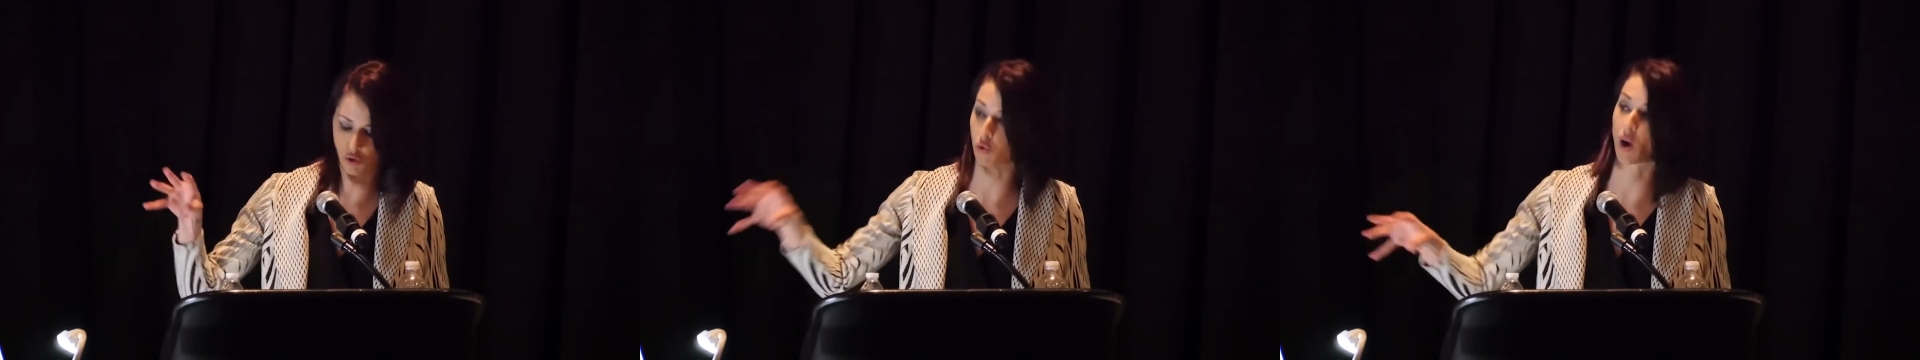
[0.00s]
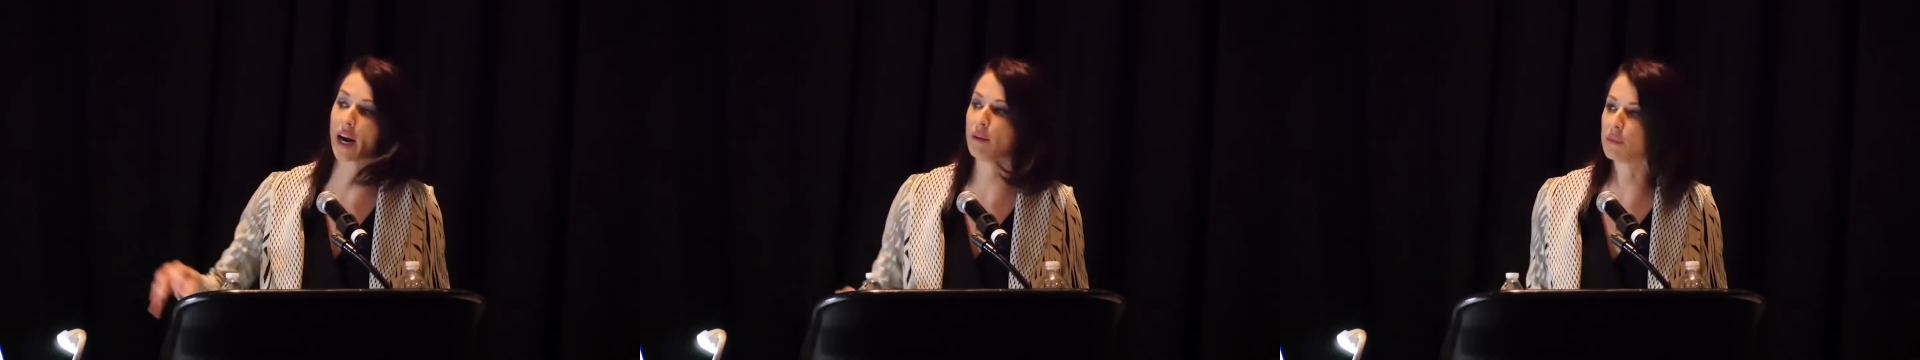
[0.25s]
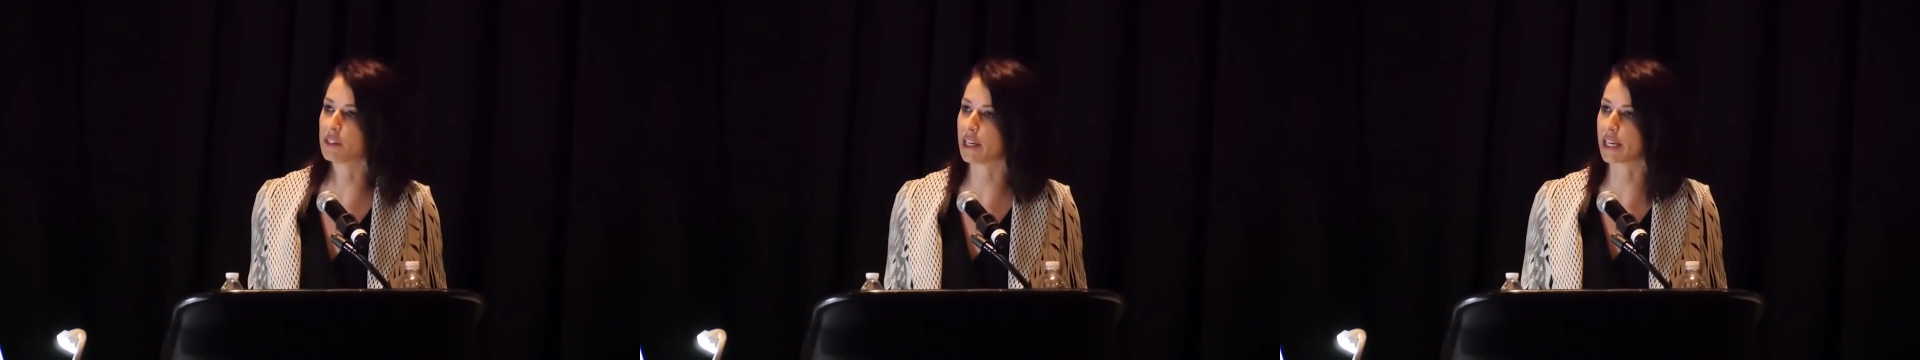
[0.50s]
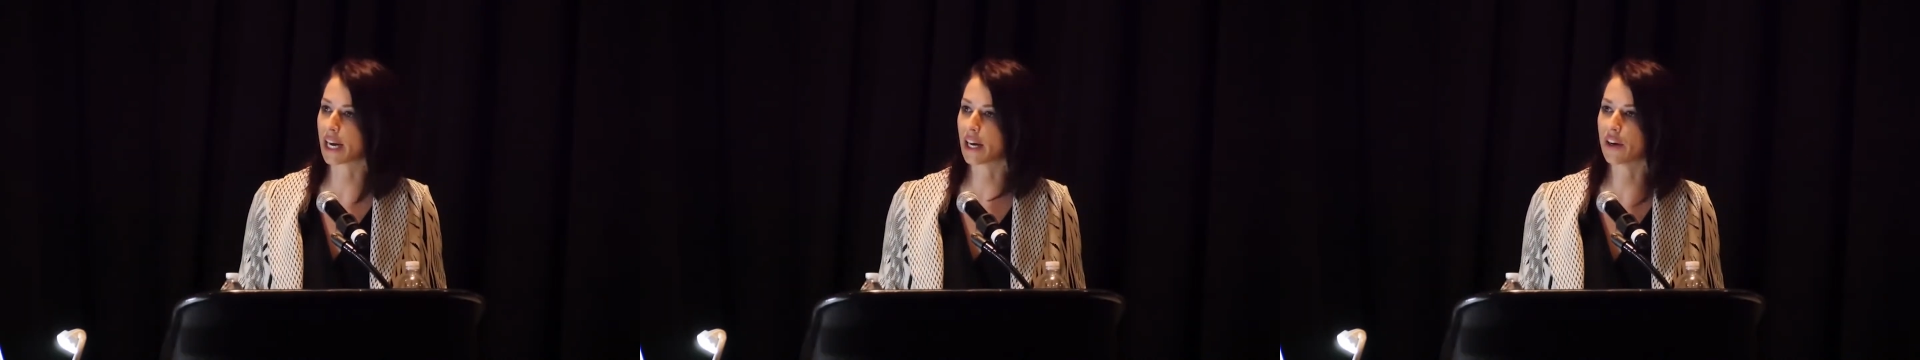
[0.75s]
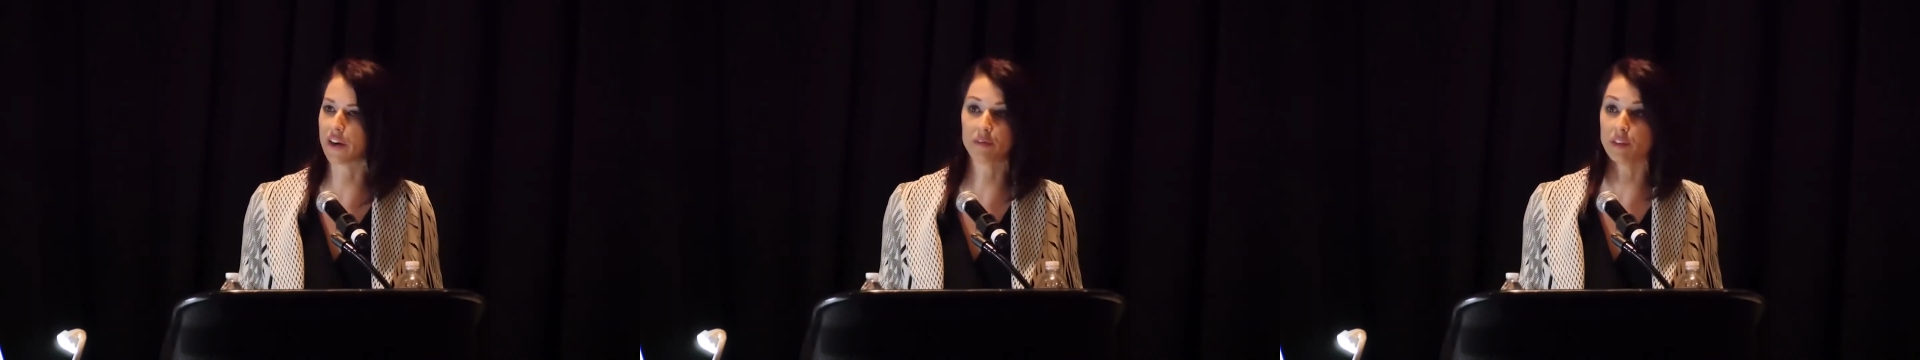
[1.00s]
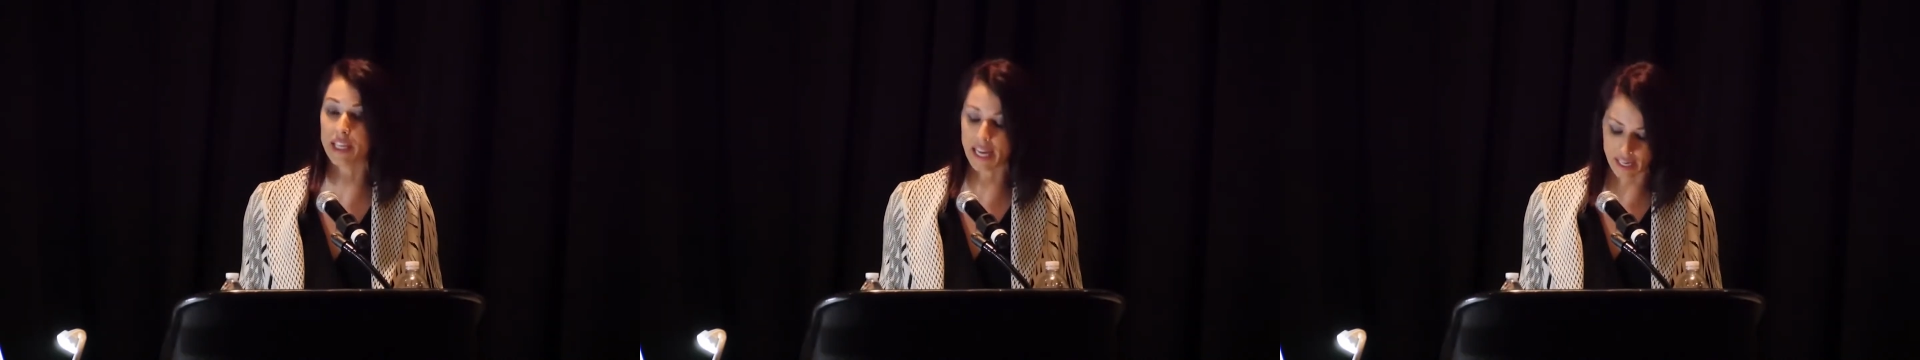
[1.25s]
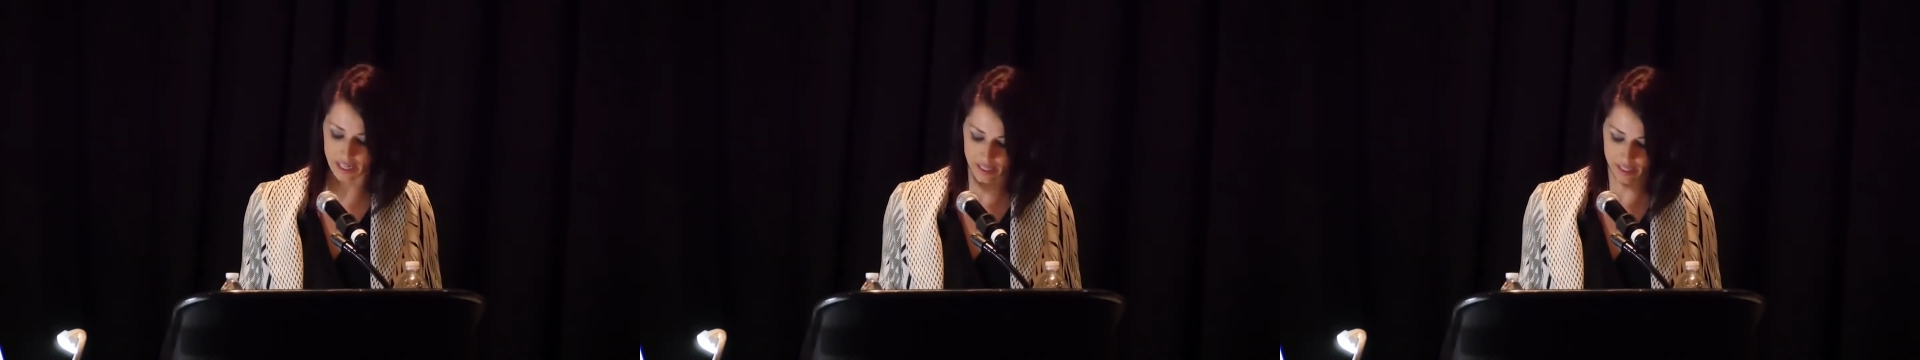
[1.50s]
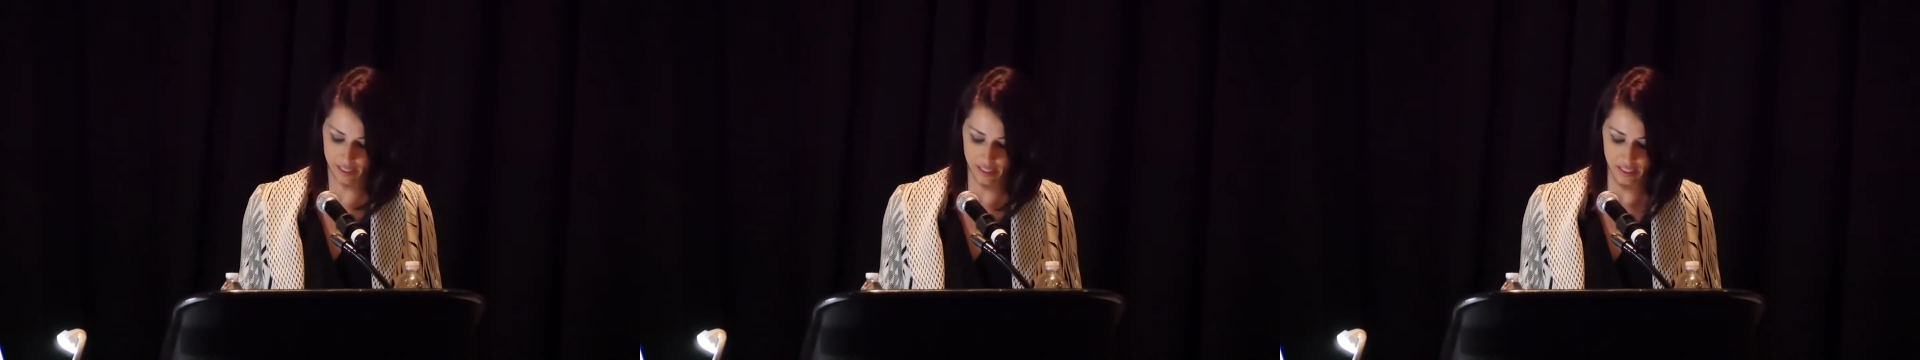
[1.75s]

crimes they carry out every day,